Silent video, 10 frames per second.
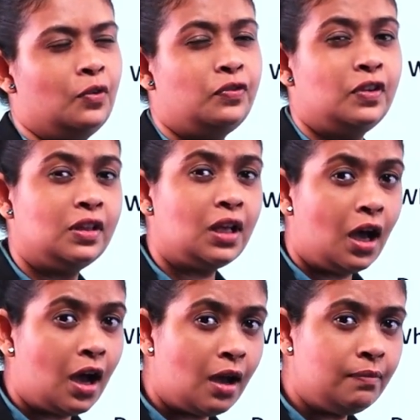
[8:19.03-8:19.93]
feel
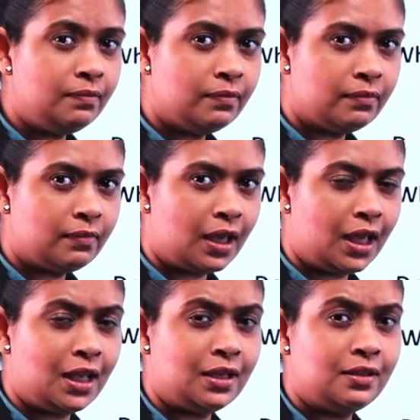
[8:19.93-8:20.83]
calm
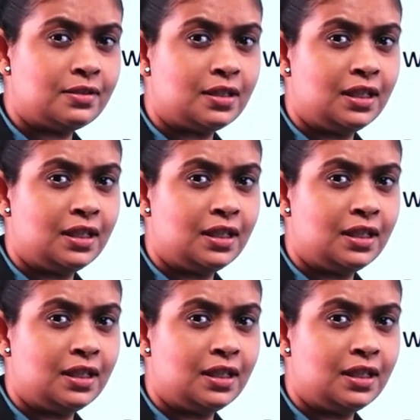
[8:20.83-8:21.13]
and